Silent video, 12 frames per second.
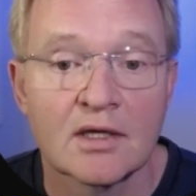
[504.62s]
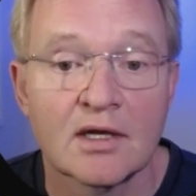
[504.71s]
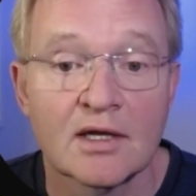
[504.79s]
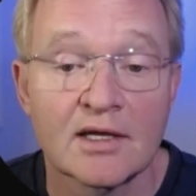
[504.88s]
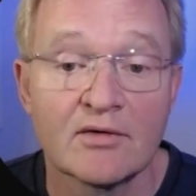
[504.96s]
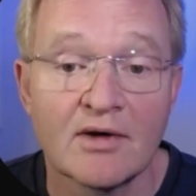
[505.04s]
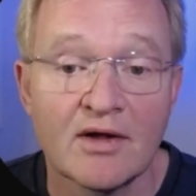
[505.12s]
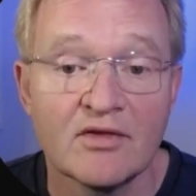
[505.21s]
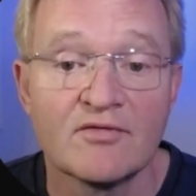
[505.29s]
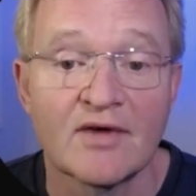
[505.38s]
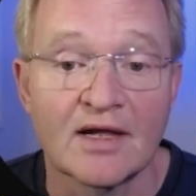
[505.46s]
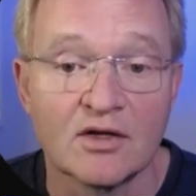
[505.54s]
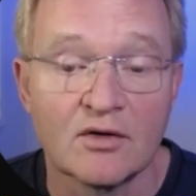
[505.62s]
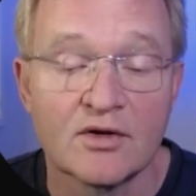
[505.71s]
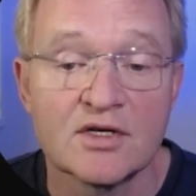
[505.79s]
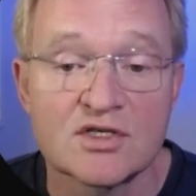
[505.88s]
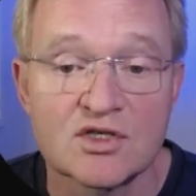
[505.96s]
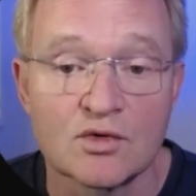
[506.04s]
Clear out the value
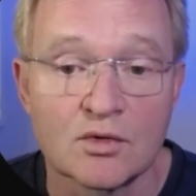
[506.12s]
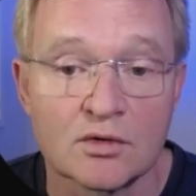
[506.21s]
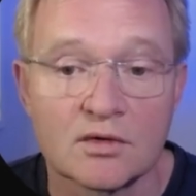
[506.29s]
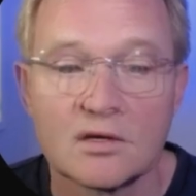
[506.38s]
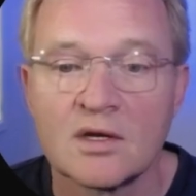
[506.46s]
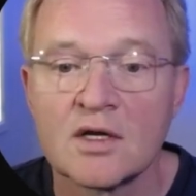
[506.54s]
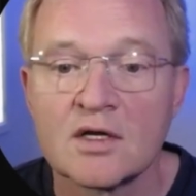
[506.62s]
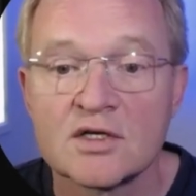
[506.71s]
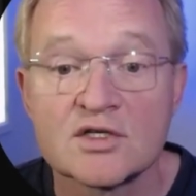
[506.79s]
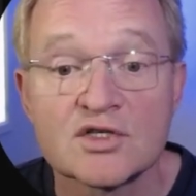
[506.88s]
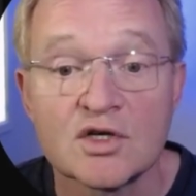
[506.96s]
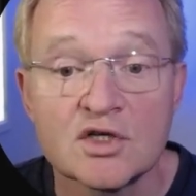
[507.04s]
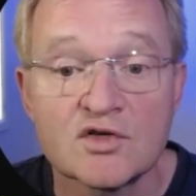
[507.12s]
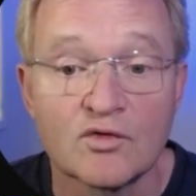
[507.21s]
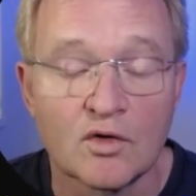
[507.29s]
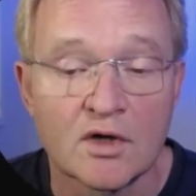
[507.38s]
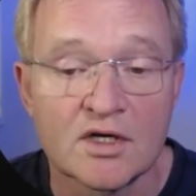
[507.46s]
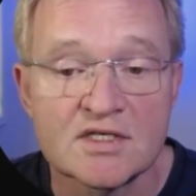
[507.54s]
that is stored. Search
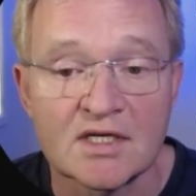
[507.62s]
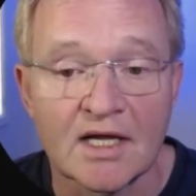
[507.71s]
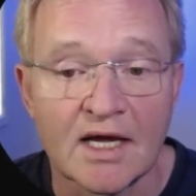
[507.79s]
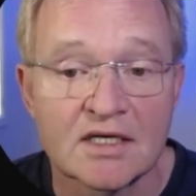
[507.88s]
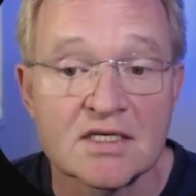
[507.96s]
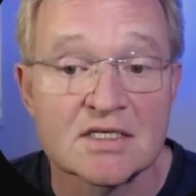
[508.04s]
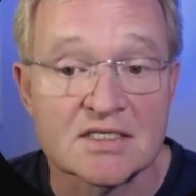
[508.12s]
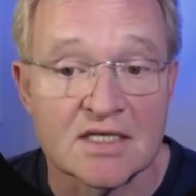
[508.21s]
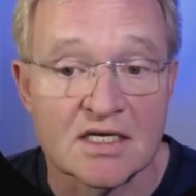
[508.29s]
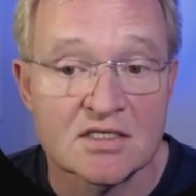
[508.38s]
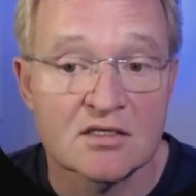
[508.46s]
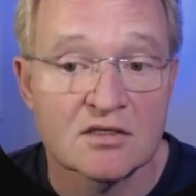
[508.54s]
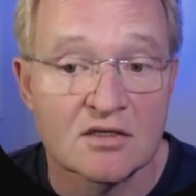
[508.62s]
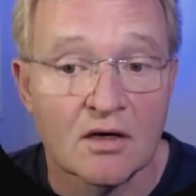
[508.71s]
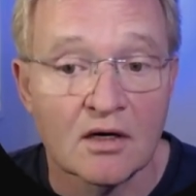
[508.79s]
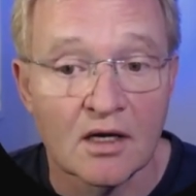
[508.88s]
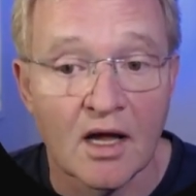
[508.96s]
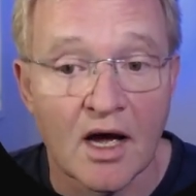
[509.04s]
for and select
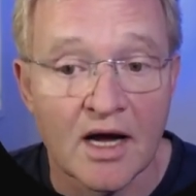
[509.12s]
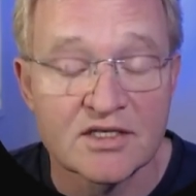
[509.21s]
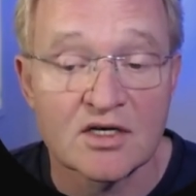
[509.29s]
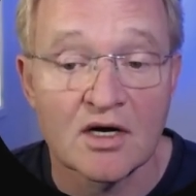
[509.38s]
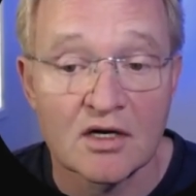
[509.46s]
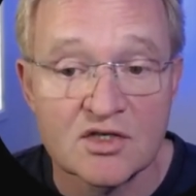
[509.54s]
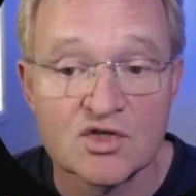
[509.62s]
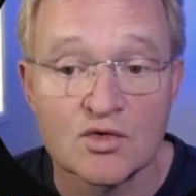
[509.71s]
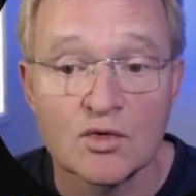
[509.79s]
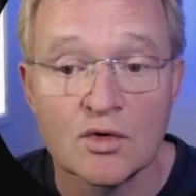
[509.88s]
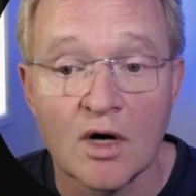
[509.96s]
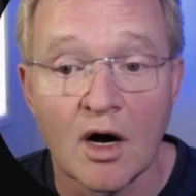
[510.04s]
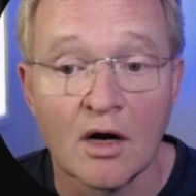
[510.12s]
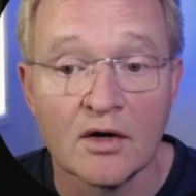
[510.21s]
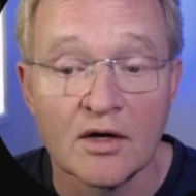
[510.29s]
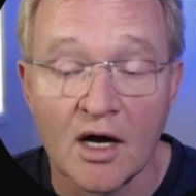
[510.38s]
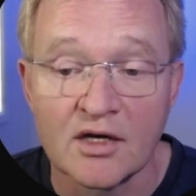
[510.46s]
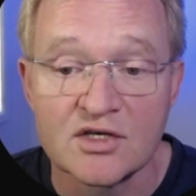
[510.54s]
sensor.light underscore
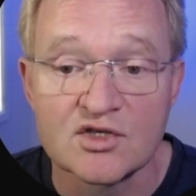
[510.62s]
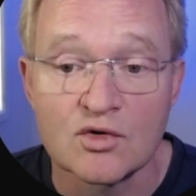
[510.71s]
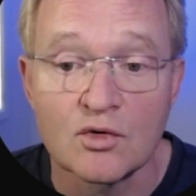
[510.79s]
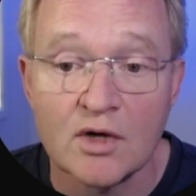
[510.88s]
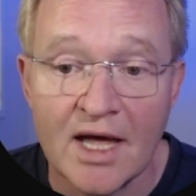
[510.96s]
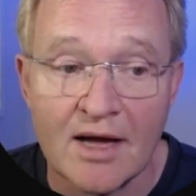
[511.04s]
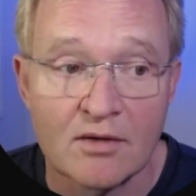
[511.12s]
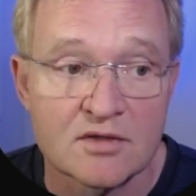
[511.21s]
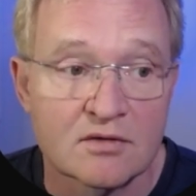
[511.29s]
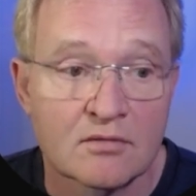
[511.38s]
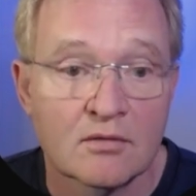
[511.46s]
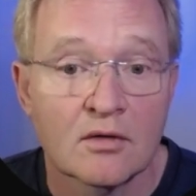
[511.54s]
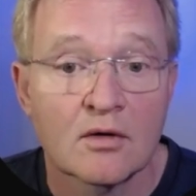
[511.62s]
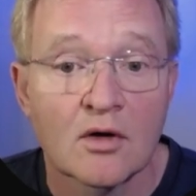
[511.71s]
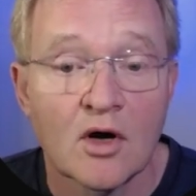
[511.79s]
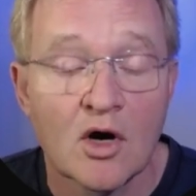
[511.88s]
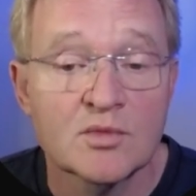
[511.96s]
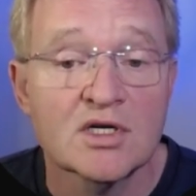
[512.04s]
on underscore count.
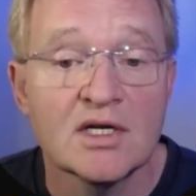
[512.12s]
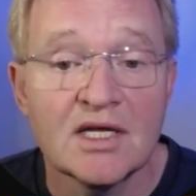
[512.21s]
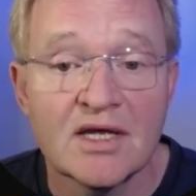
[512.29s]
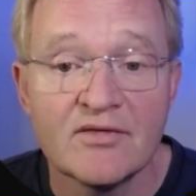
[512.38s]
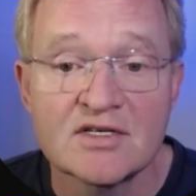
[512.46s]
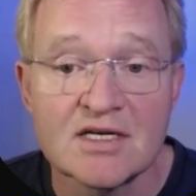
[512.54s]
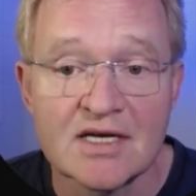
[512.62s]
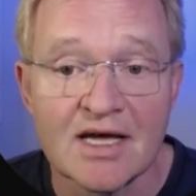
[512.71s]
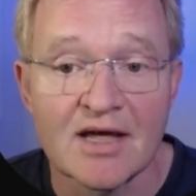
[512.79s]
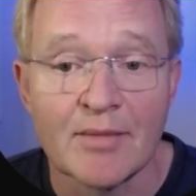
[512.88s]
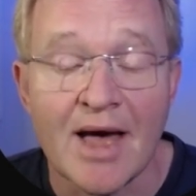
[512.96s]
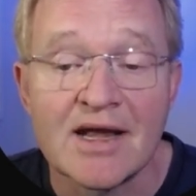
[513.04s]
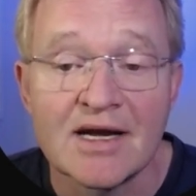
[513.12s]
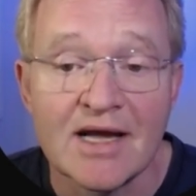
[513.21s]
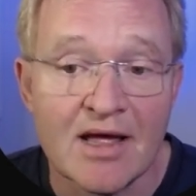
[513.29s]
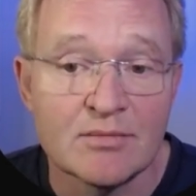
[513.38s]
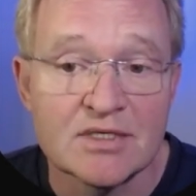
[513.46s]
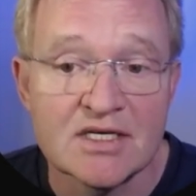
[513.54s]
Optionally give it a name and an
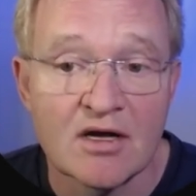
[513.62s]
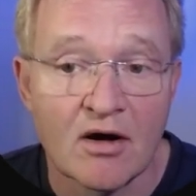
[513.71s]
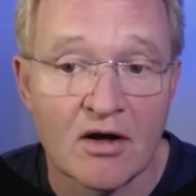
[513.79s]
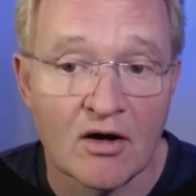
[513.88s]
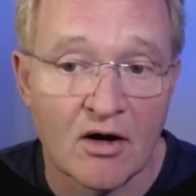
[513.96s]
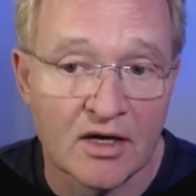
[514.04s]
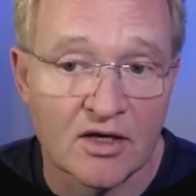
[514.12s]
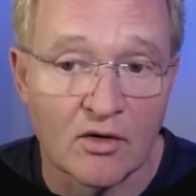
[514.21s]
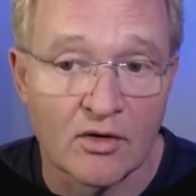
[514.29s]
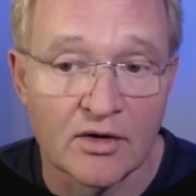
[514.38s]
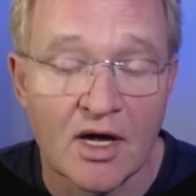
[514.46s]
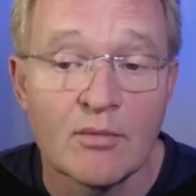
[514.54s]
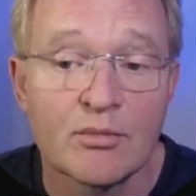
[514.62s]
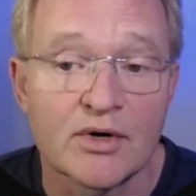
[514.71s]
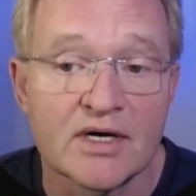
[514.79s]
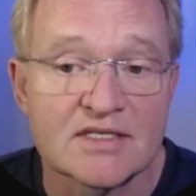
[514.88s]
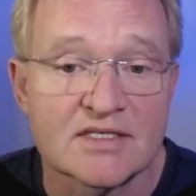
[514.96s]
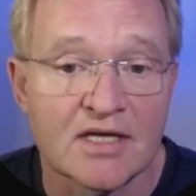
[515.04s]
MDI icon and
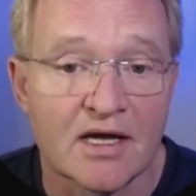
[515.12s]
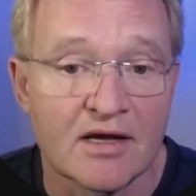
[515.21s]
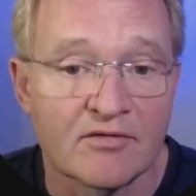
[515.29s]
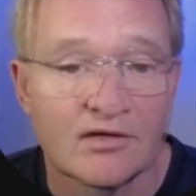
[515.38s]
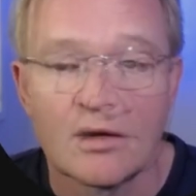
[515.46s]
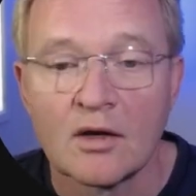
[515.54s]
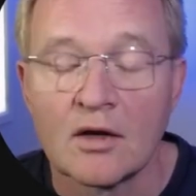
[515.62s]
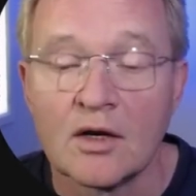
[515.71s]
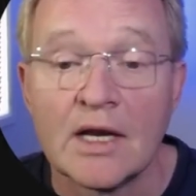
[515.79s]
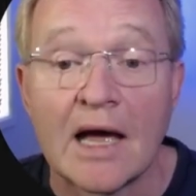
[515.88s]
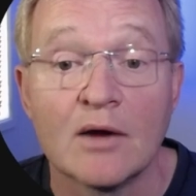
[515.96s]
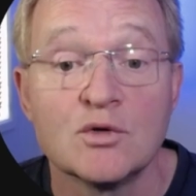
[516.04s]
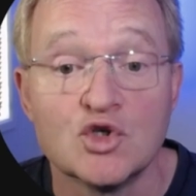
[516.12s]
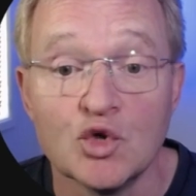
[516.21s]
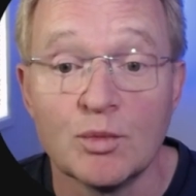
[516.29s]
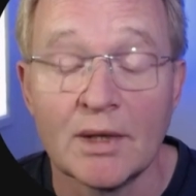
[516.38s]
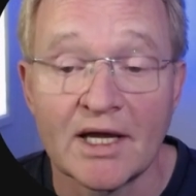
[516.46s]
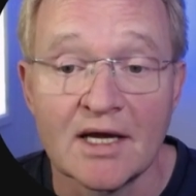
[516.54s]
press save. Now
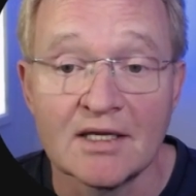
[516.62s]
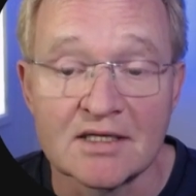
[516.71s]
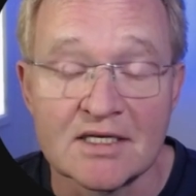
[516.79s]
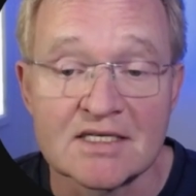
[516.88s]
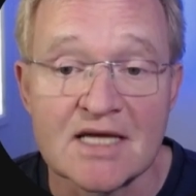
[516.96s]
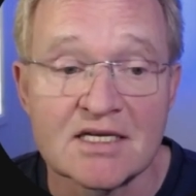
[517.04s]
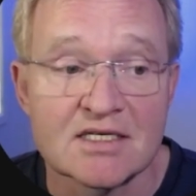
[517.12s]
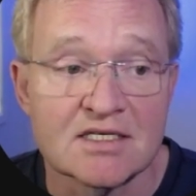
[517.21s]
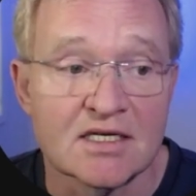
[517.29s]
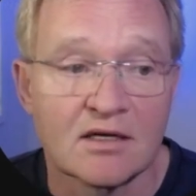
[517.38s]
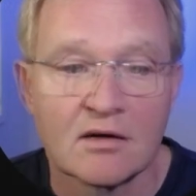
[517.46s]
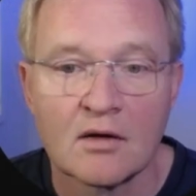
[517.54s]
duplicate this entity.